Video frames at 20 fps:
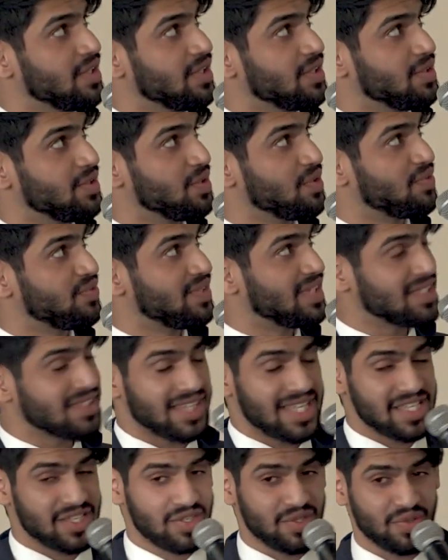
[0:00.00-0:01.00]
you'll feel
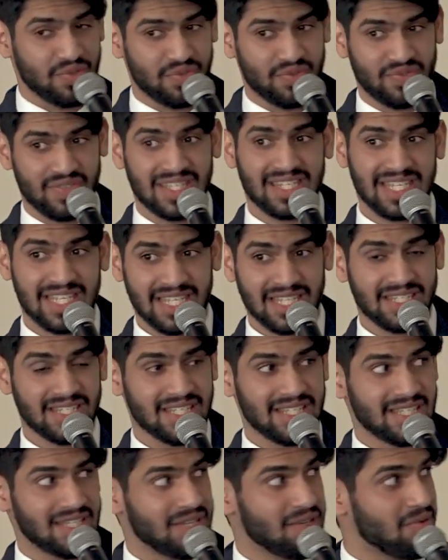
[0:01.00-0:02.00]
like you fit in
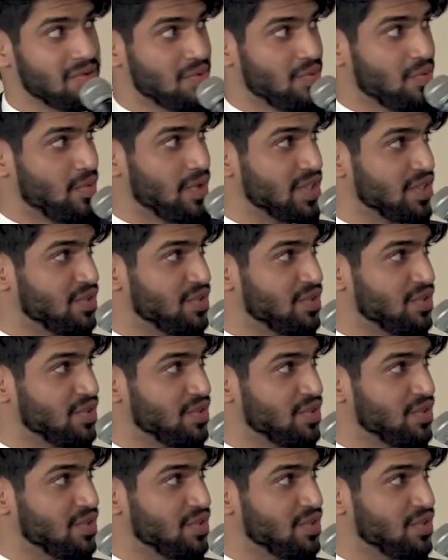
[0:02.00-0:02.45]
when